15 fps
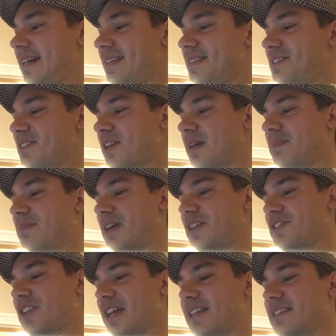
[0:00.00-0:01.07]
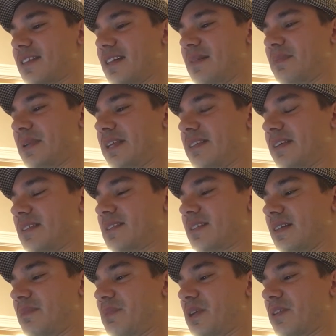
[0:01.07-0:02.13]
This is a Chinese company that's
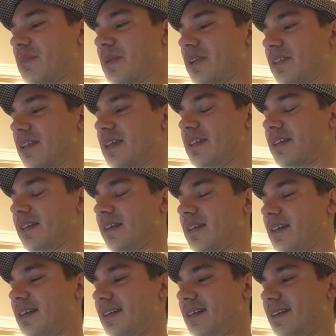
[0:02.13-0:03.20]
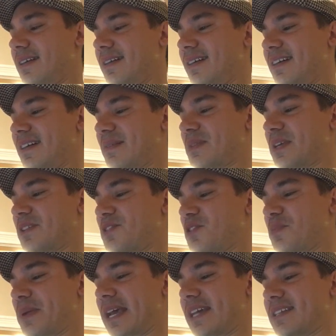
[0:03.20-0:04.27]
peer-to-peer lending. They
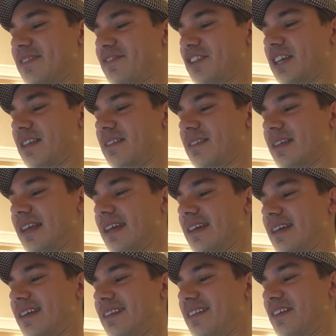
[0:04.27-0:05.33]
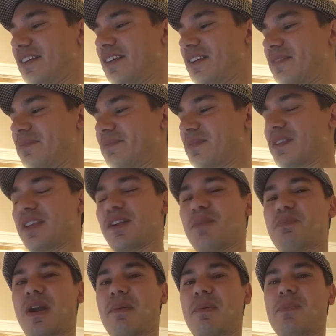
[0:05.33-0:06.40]
do pay a dividend, and
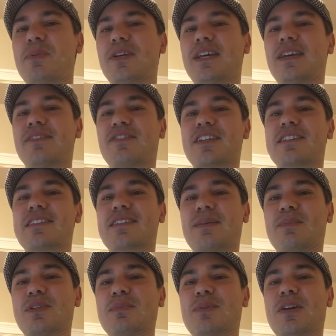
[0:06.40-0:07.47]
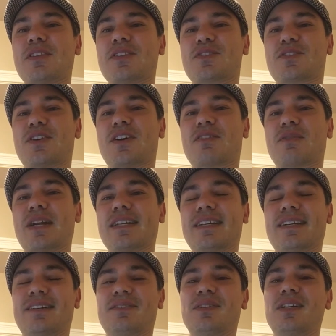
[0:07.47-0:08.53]
probably if I stumbled upon the stock right
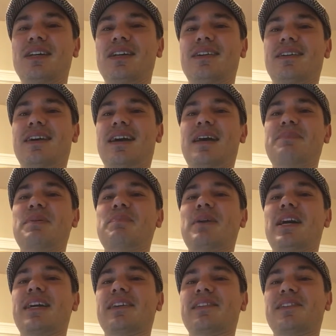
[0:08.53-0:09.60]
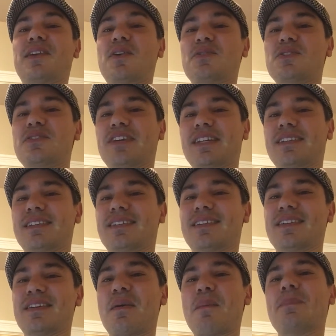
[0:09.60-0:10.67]
now, I'd be buying loads of it.
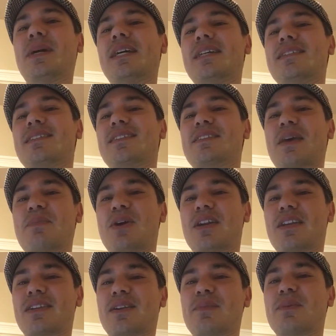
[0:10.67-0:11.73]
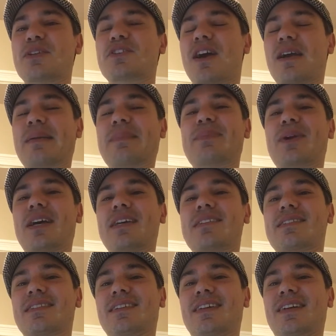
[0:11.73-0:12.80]
But since I bought it at a much higher
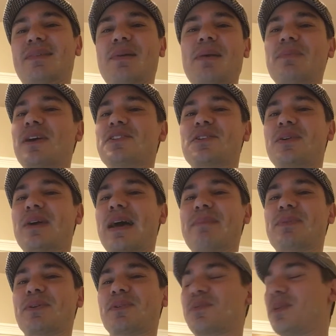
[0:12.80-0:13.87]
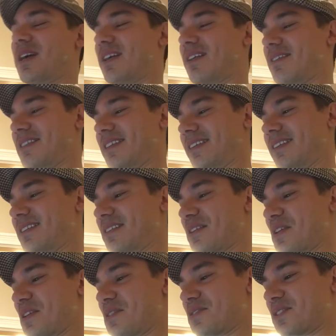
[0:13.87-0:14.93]
price, I'm not so happy with YRD.
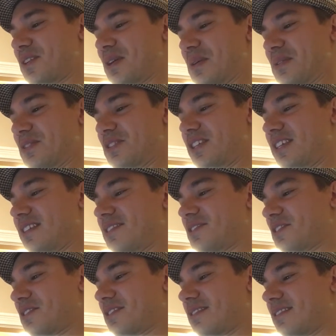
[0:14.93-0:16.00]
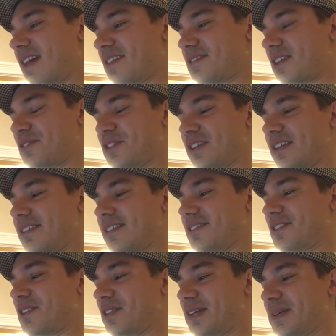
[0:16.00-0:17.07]
So she's just not touching it, and
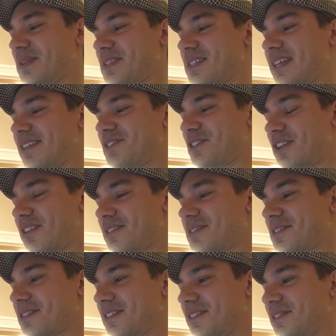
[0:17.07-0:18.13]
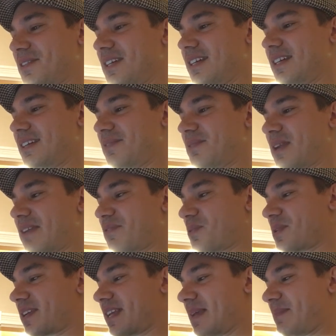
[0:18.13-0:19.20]
she only owns 10 shares. So whatever,
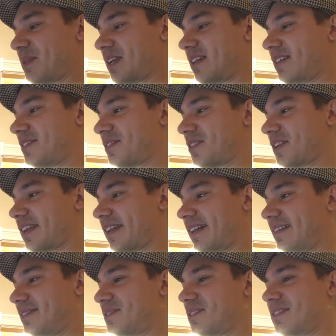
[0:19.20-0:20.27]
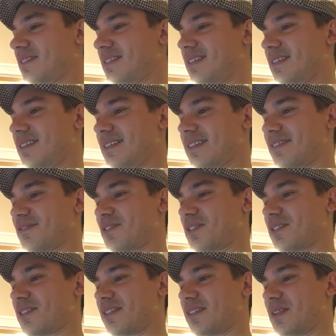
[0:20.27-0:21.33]
we're keeping it in her account. Give
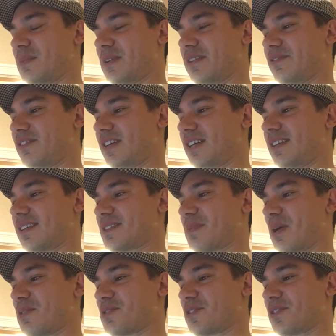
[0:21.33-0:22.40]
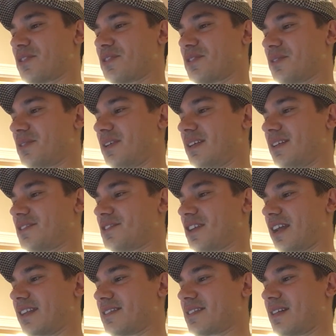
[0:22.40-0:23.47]
her a little bit of exposure to
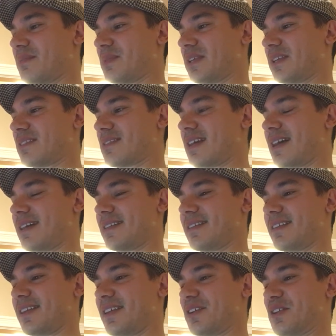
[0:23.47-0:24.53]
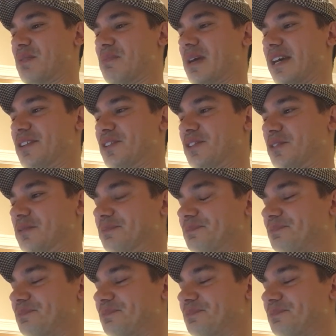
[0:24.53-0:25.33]
Chinese companies, that and Baidu.